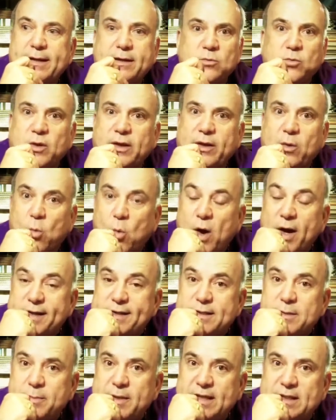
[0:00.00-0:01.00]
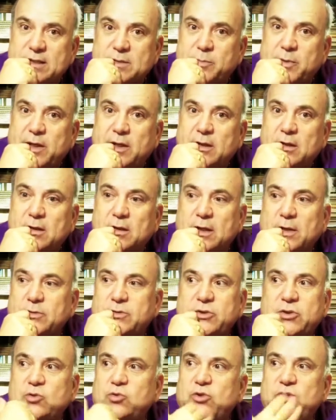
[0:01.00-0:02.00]
I didn't really want to be a speaker. I
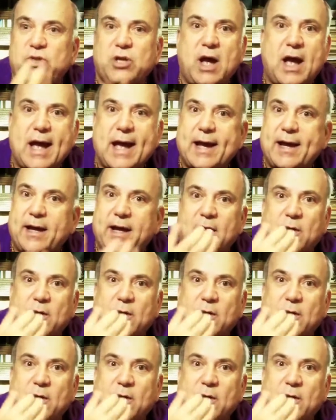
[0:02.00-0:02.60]
was too shy.